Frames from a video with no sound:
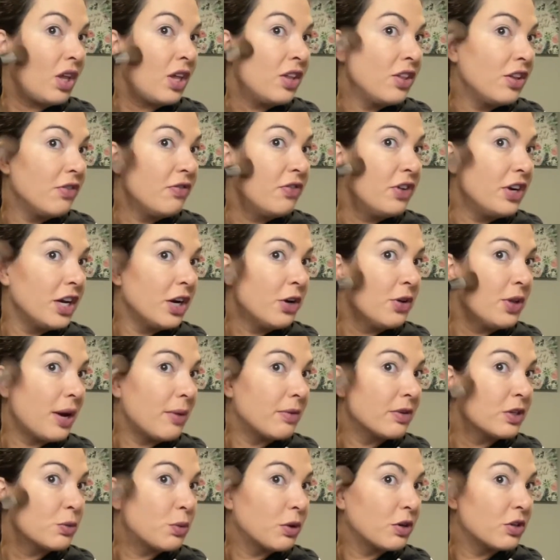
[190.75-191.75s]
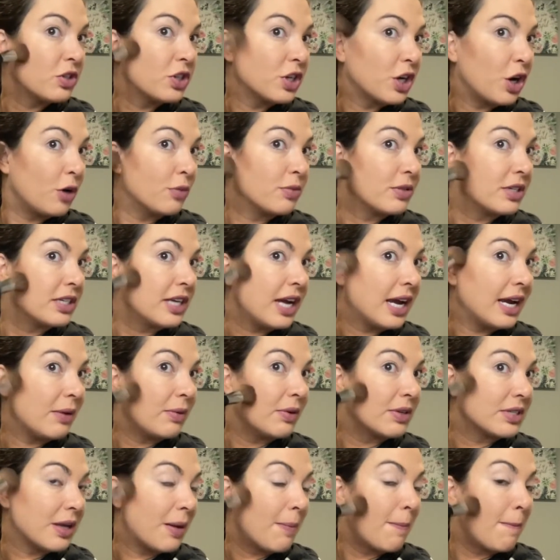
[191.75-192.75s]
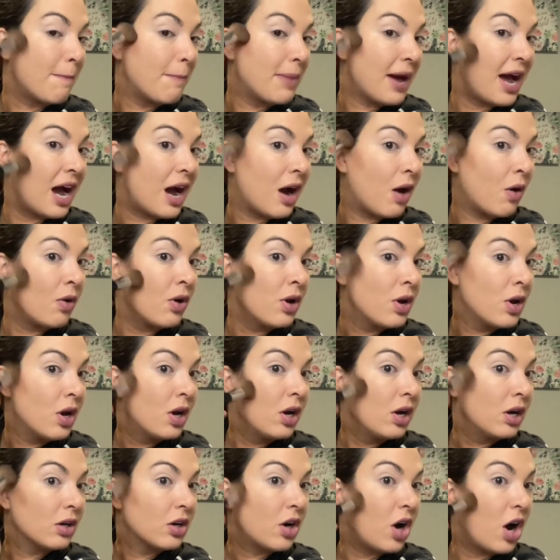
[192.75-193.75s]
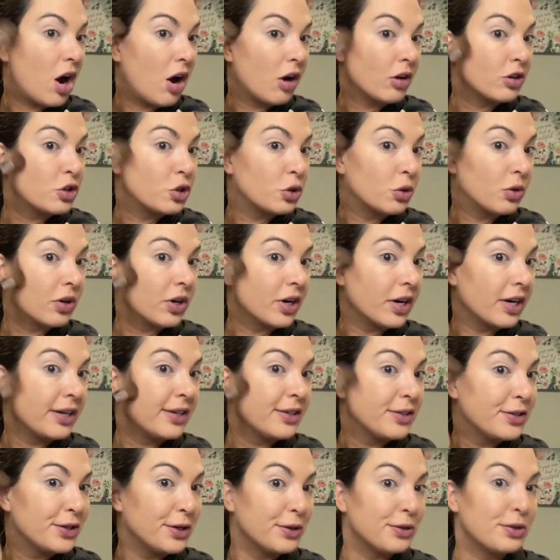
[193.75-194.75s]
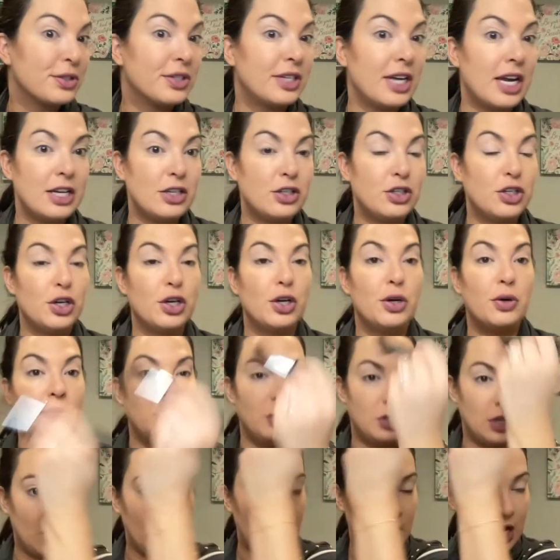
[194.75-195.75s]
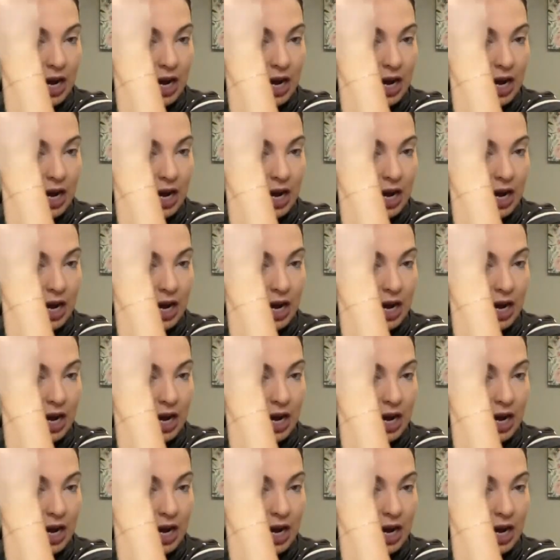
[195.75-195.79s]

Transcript: The video that was supposed to go up today was about contouring. So stay tuned.